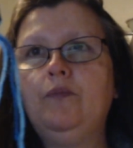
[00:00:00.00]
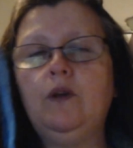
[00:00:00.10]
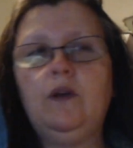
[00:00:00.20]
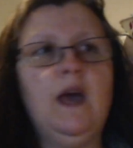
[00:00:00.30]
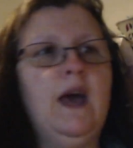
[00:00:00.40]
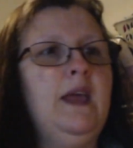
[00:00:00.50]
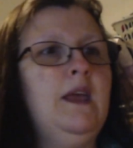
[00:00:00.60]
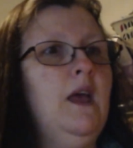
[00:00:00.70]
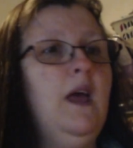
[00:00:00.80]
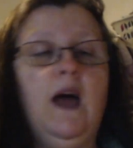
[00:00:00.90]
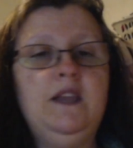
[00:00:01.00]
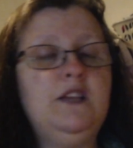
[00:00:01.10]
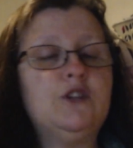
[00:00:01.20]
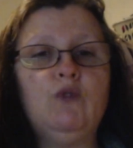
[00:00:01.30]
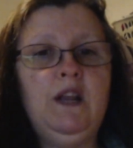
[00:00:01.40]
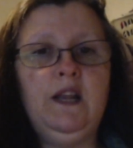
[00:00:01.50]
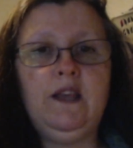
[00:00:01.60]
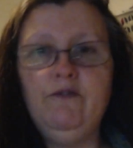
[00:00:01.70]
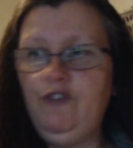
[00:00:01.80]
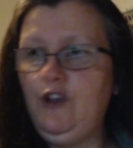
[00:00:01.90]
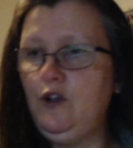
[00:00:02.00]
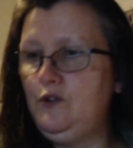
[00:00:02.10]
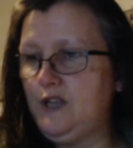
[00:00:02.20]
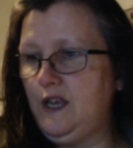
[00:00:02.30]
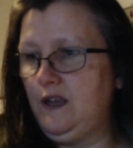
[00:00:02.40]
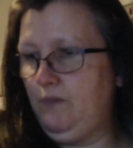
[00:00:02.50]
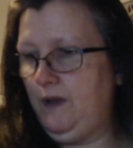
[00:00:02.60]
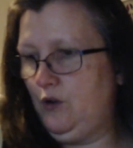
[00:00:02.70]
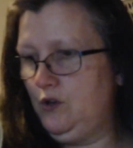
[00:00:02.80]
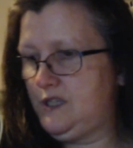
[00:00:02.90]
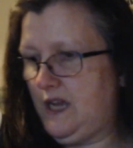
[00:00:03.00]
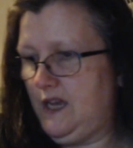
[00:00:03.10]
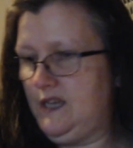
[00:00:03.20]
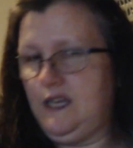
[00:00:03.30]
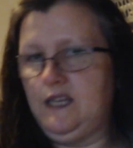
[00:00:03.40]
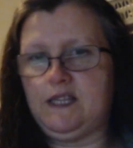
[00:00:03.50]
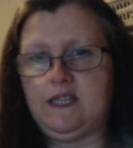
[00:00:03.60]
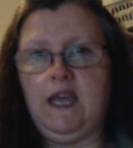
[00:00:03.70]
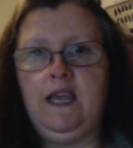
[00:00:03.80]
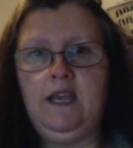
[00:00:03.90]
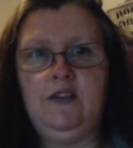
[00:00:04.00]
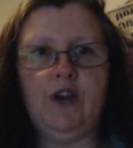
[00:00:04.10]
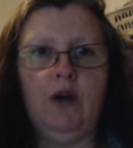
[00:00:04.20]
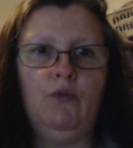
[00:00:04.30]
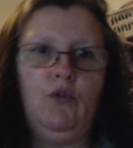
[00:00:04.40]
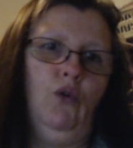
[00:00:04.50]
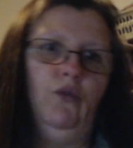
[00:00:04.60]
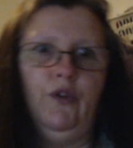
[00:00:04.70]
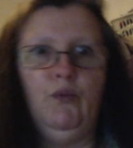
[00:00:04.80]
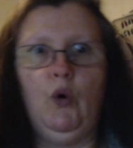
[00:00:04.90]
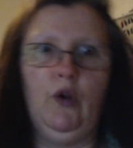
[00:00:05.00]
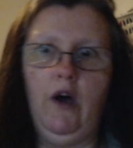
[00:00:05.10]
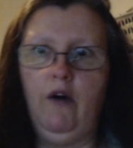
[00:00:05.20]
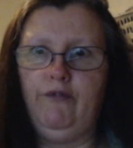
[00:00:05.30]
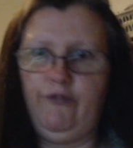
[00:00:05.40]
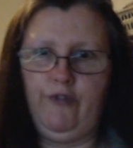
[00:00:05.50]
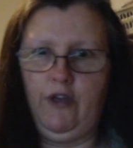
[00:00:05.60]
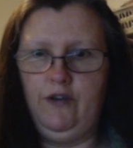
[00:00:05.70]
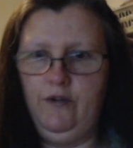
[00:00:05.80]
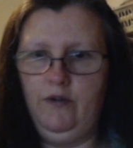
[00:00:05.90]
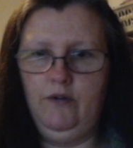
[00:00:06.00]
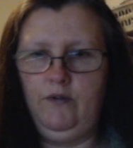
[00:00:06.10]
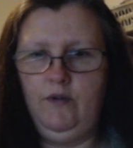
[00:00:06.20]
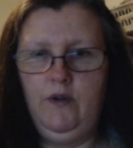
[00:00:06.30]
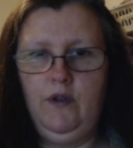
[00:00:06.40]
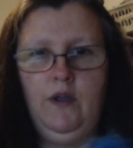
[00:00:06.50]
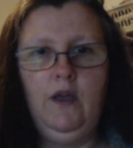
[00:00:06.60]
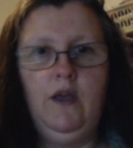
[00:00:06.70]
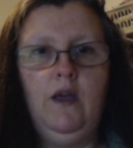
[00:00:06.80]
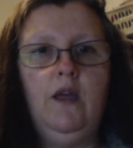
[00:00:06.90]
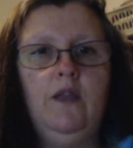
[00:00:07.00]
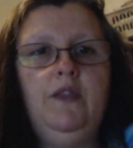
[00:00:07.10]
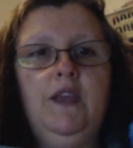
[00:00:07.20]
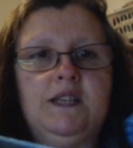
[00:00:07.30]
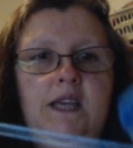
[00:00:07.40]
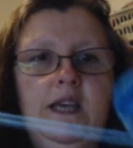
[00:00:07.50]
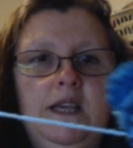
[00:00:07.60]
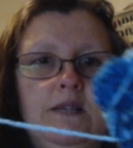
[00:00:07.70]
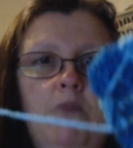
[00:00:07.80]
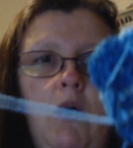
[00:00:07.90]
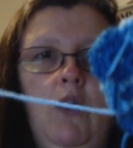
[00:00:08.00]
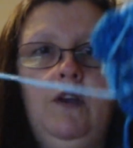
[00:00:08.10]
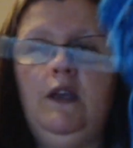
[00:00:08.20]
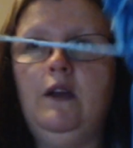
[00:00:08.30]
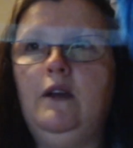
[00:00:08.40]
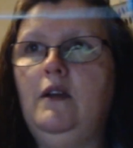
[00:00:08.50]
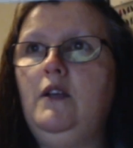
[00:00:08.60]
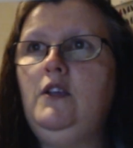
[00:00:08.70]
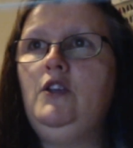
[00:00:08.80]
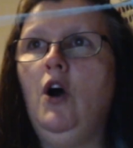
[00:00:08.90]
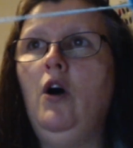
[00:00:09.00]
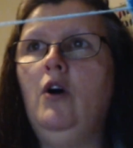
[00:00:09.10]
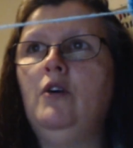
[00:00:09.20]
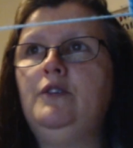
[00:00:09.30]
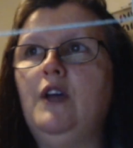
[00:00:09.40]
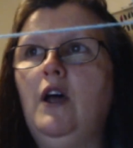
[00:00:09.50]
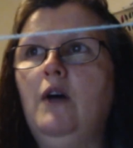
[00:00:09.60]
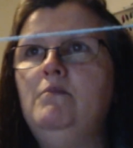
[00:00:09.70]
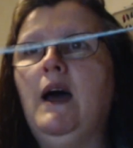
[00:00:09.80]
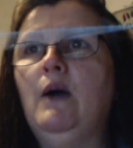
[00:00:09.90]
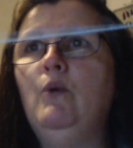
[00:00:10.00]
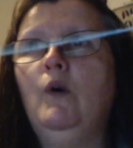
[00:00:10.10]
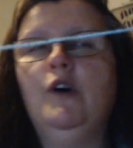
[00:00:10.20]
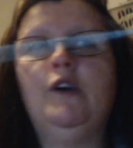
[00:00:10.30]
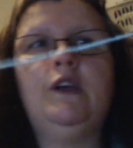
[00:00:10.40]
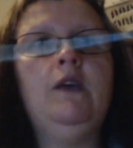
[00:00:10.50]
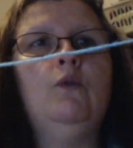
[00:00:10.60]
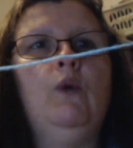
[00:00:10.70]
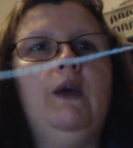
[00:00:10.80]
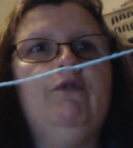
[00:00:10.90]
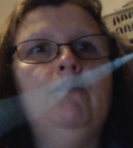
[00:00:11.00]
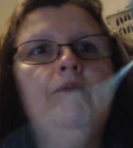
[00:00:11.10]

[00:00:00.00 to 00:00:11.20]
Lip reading: Okay, and it's really confusing because as it's saying don't cut the wool off, and this is my yarn that I'm now working with,